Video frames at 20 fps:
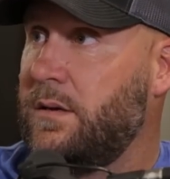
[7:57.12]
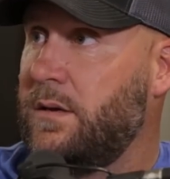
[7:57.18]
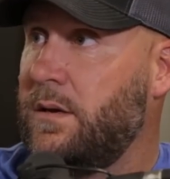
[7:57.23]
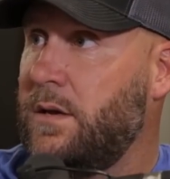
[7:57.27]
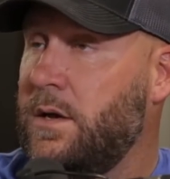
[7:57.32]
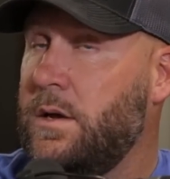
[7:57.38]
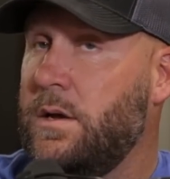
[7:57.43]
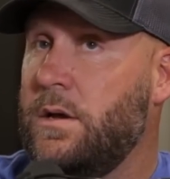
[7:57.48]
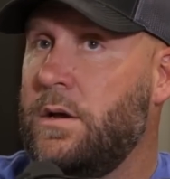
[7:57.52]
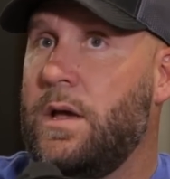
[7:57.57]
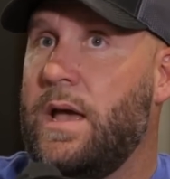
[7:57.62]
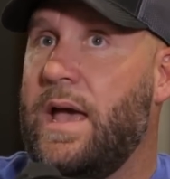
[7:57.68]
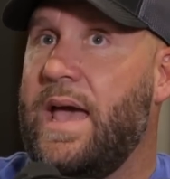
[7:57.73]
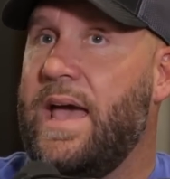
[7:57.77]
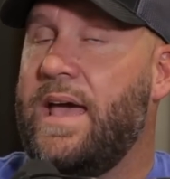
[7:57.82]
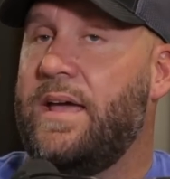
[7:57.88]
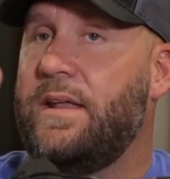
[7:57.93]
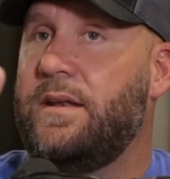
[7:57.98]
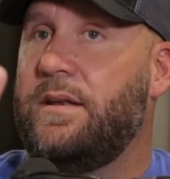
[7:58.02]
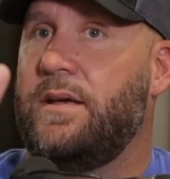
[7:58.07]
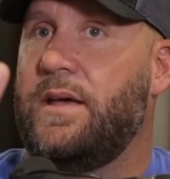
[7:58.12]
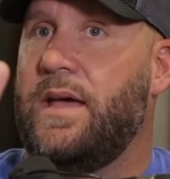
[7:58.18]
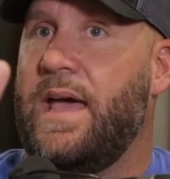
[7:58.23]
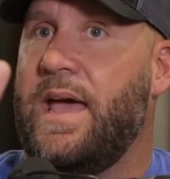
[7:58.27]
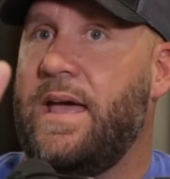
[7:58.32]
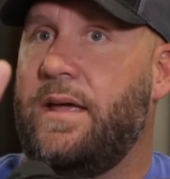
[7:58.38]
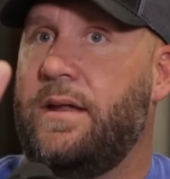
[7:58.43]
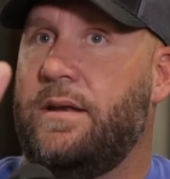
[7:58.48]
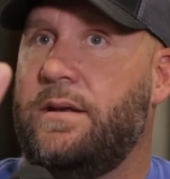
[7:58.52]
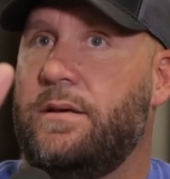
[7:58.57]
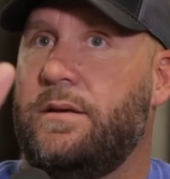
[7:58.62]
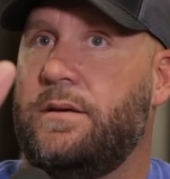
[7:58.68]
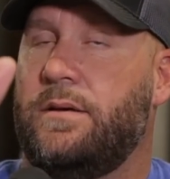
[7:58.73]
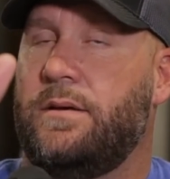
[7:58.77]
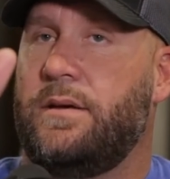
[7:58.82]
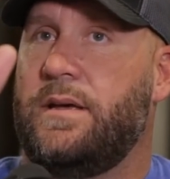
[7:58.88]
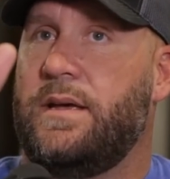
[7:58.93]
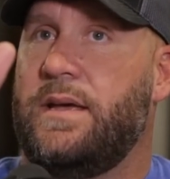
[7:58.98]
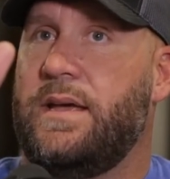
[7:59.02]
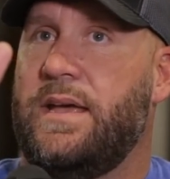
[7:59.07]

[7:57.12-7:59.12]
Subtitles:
Yes, the Mafia showed up.